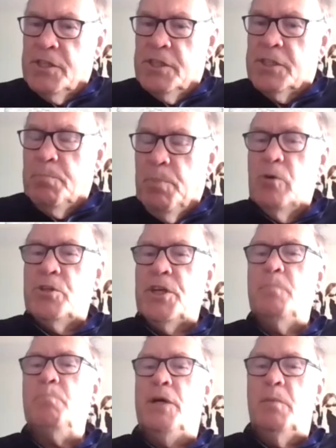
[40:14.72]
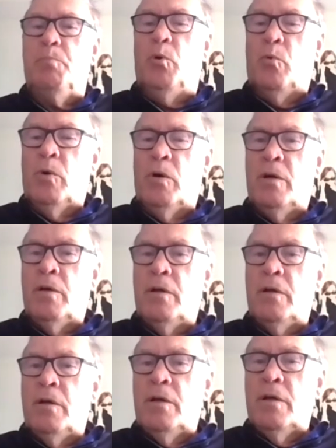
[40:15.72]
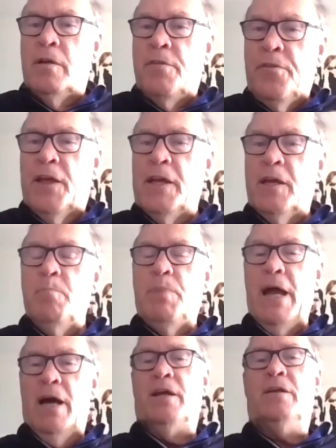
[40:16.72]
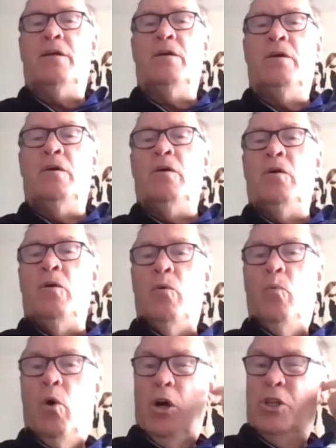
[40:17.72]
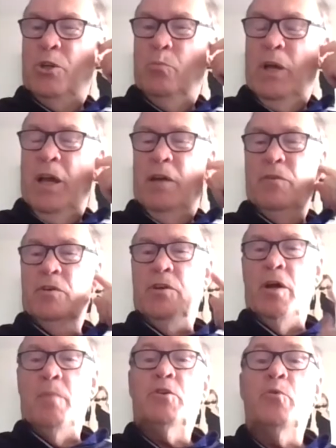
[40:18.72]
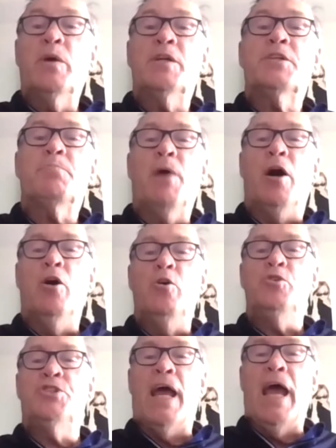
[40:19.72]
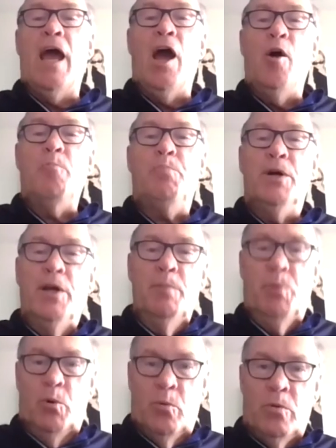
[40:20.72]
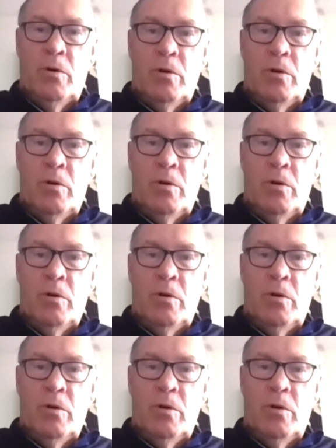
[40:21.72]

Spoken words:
exposing people. Think about it. Why should we have a team? To expose our people.